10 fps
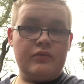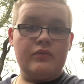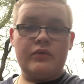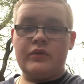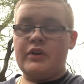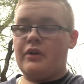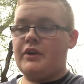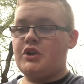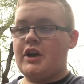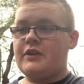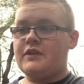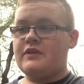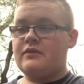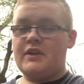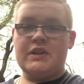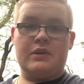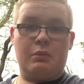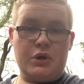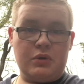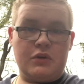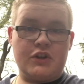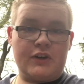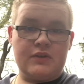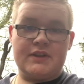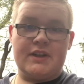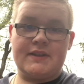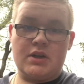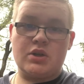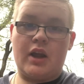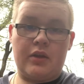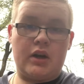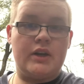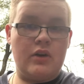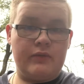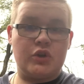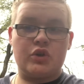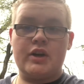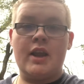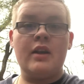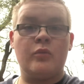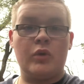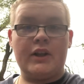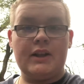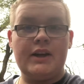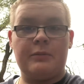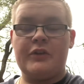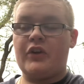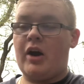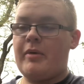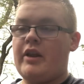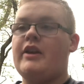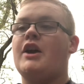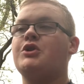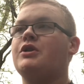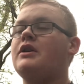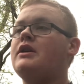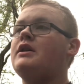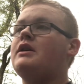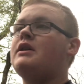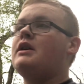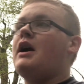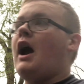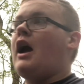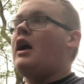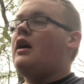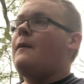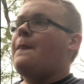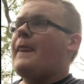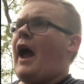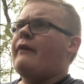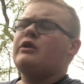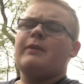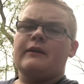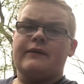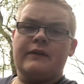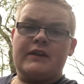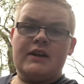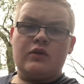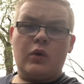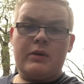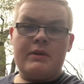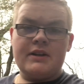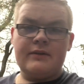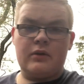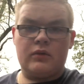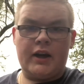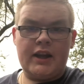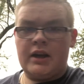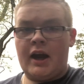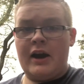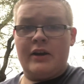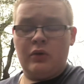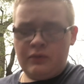you know, the injectors, these are the original injectors in this engine, I thought I'd overtreat it and really clean up the top end of the engine. After about 15-20 minutes of it running at high idle,